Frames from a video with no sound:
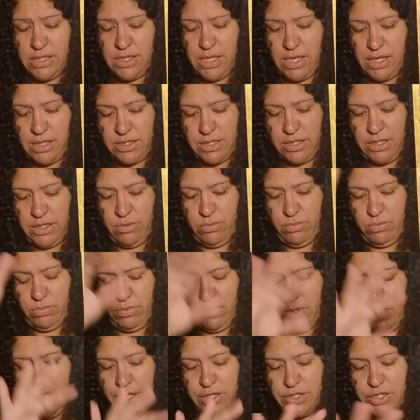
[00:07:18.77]
actually
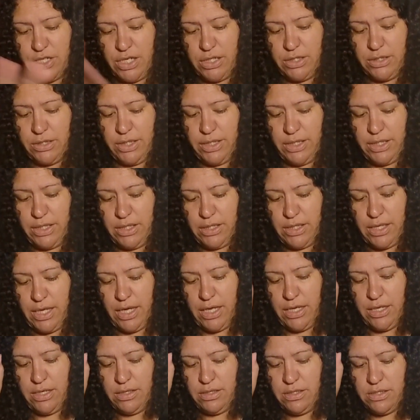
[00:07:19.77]
like juggling
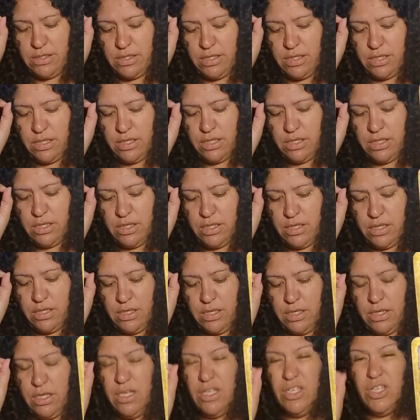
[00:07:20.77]
and
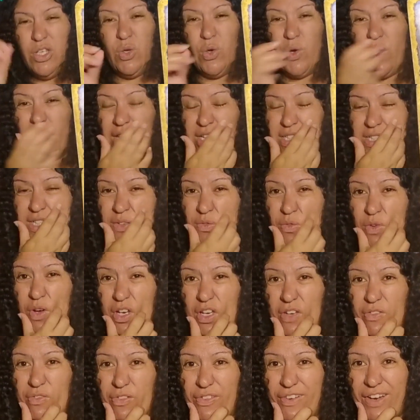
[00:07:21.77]
you are actually
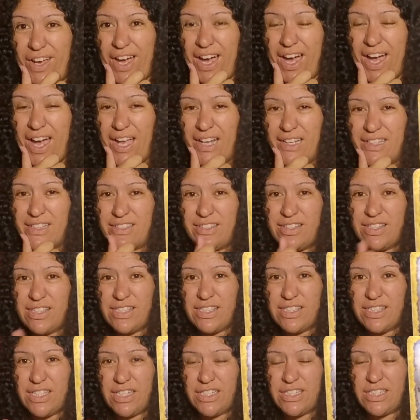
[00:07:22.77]
working very hard. So this
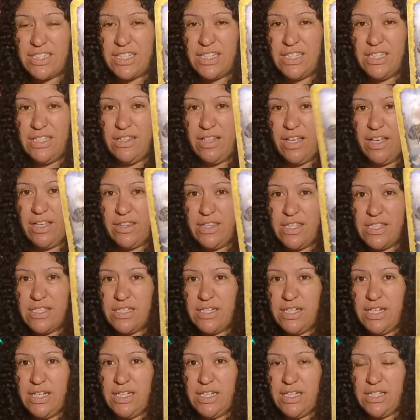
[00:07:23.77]
is actually like there's
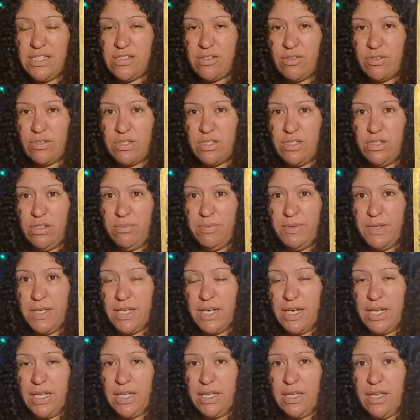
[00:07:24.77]
an ending, so it's a new
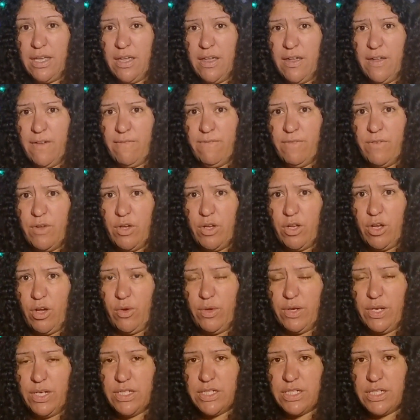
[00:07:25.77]
beginning. Virgo
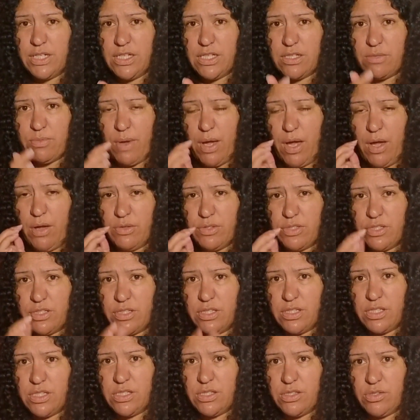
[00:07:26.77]
energy as well. So
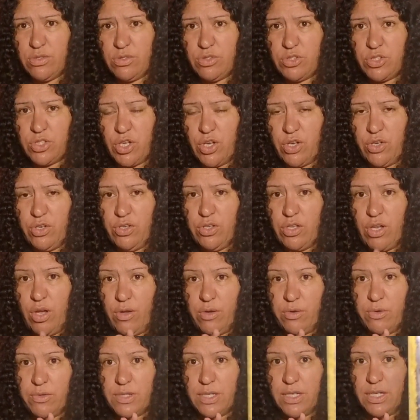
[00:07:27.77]
this is also you're
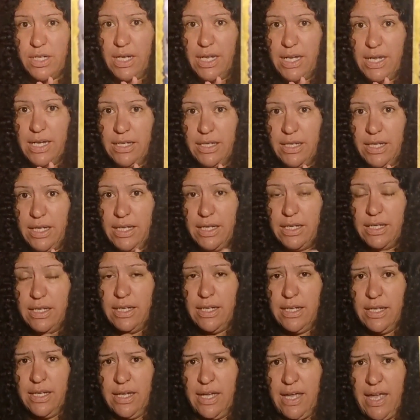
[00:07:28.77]
going with it and healing,
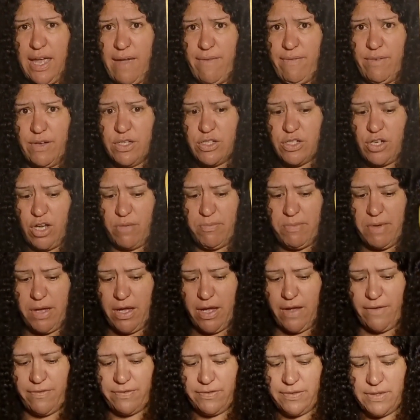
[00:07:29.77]
having time out
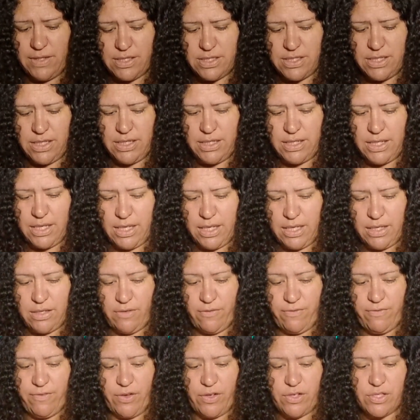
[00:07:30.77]
after this ending, and
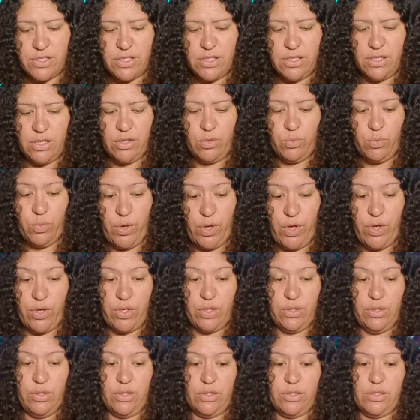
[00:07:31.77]
you're focusing on your work.
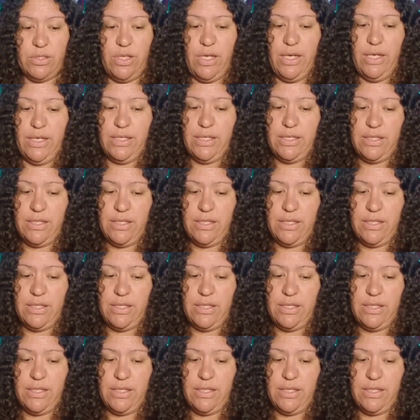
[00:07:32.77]
It looks like